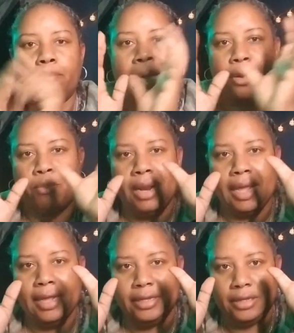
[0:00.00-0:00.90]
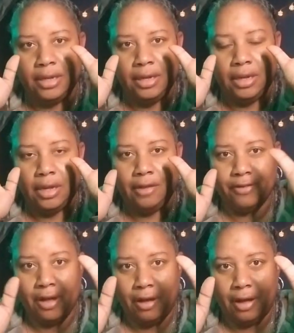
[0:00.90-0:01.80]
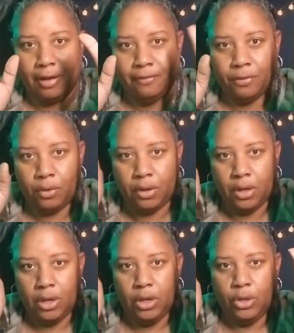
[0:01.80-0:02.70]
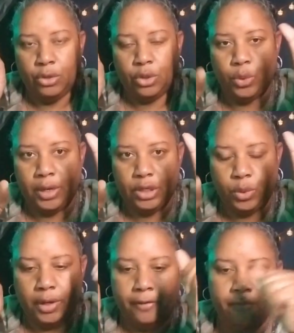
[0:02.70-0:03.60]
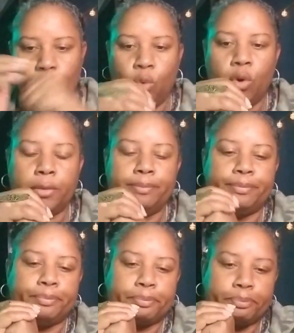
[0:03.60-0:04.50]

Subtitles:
The Battle Plans of God for 2024.